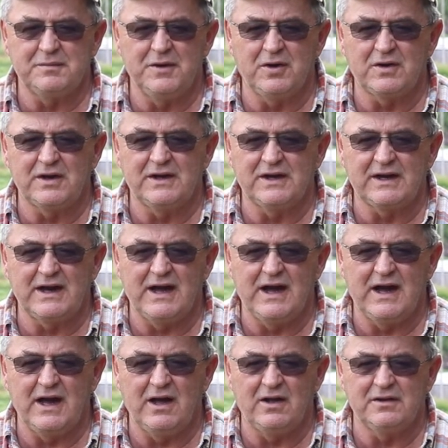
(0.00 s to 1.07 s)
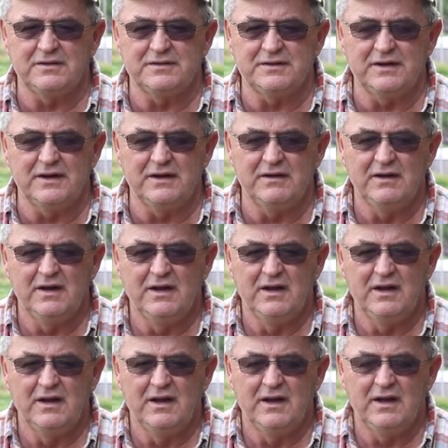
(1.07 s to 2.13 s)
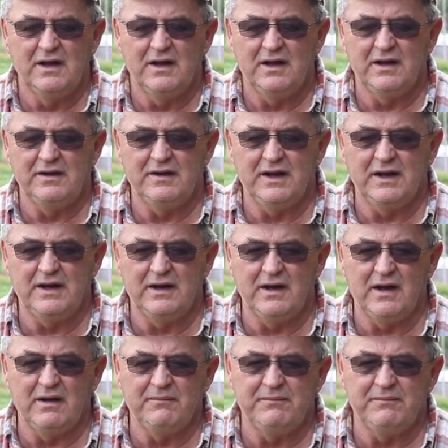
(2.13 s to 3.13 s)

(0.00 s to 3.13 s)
milking the cows, and then